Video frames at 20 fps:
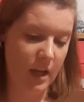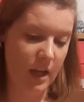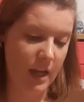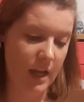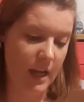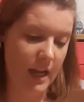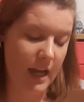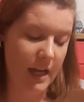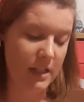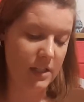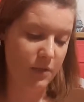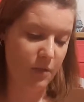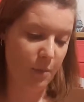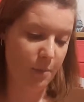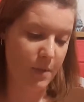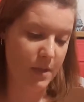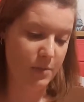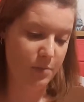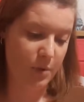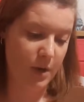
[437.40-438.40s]
In case of a
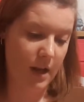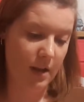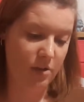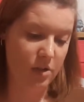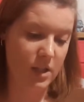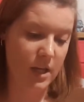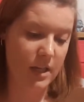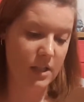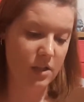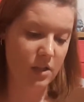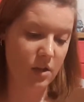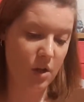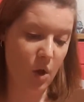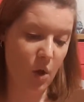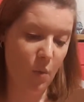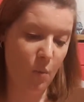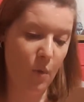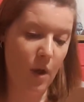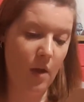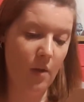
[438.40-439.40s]
mispronunciation,
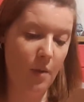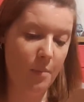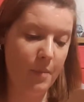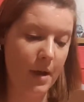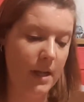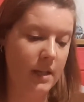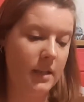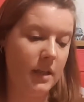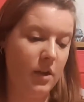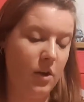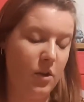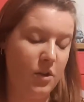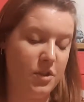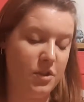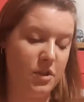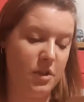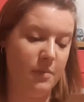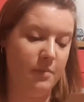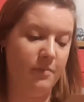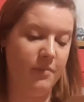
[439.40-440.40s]
wear a bathing
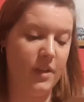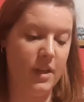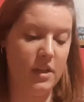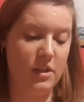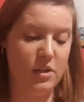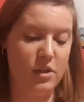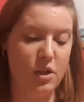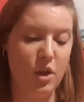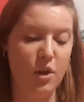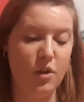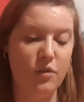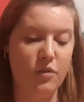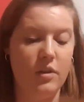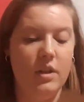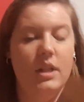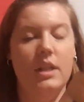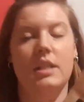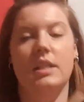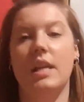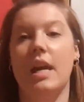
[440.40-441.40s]
costume. Soak for at
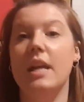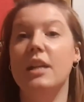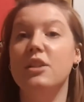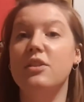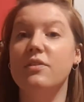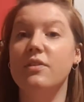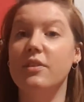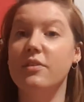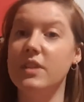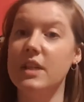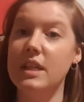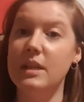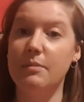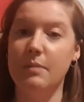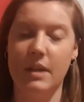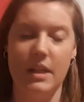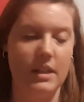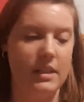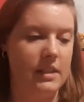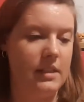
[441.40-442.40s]
least 10 to 15
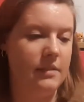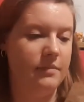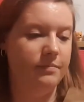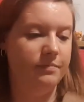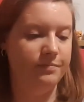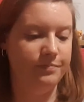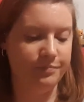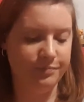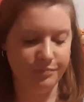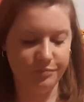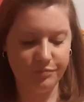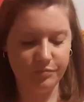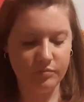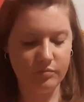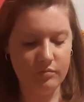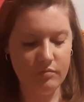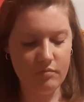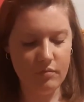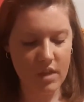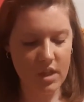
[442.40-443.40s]
minutes.
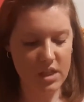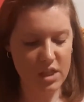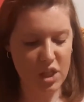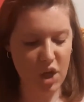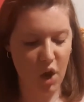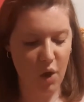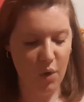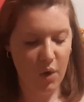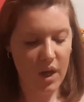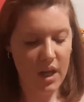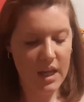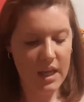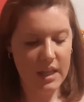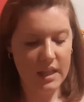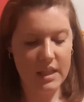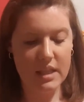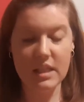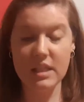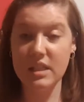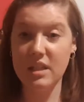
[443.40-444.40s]
So
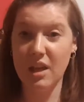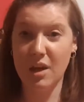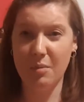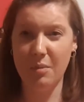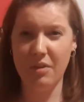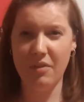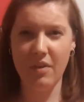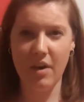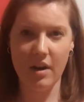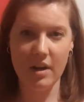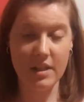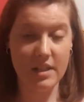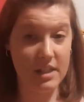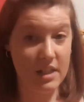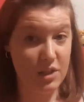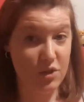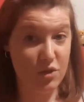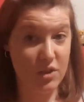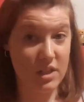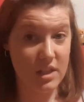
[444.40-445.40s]
this is going to be very
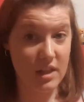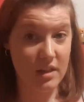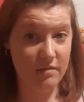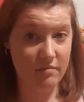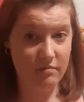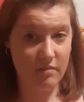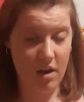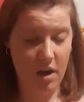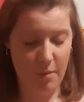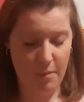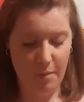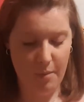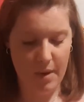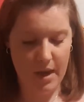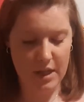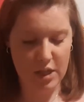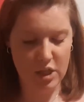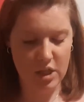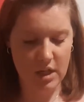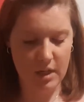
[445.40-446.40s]
citrusy, I'm
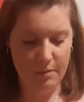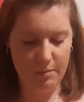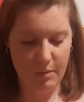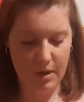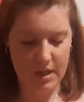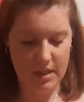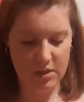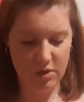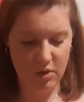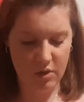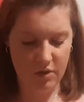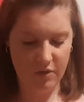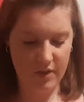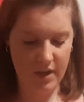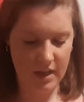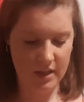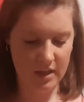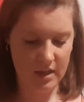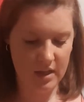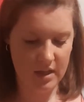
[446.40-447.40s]
imagining, based on the
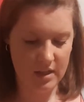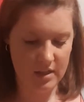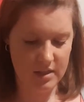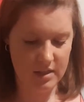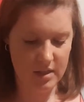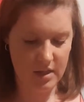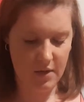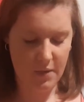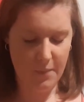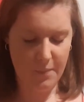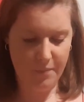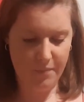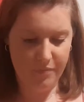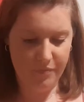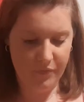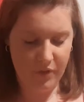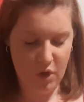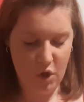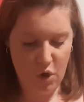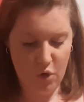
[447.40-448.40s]
fact that it's
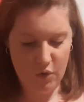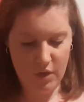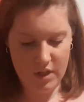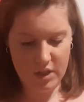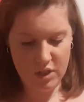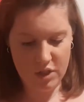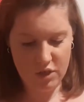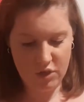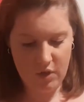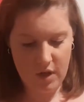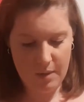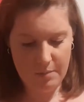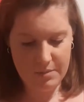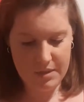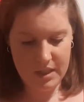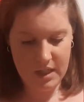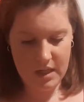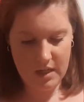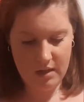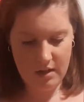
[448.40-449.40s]
orange,
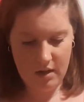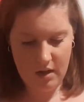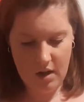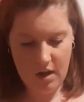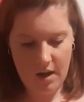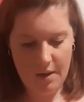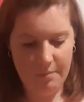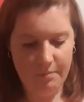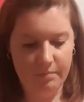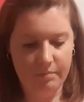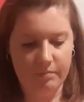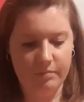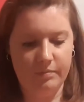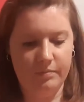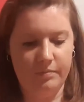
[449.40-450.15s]
grapeseed and lime.